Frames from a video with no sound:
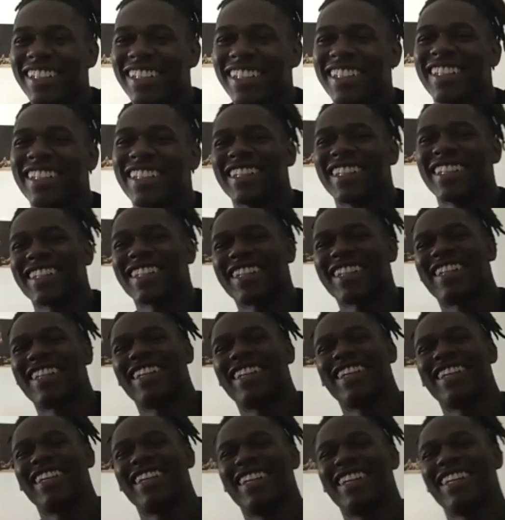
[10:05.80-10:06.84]

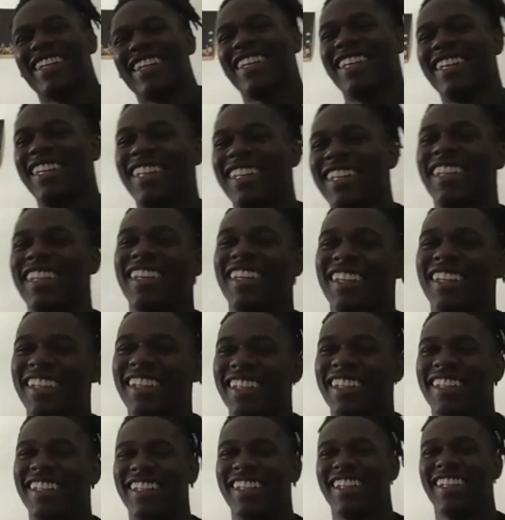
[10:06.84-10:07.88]
hotels. I could
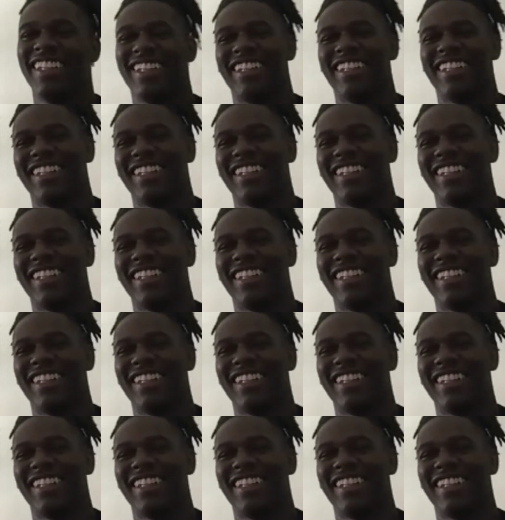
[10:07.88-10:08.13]
imagine that just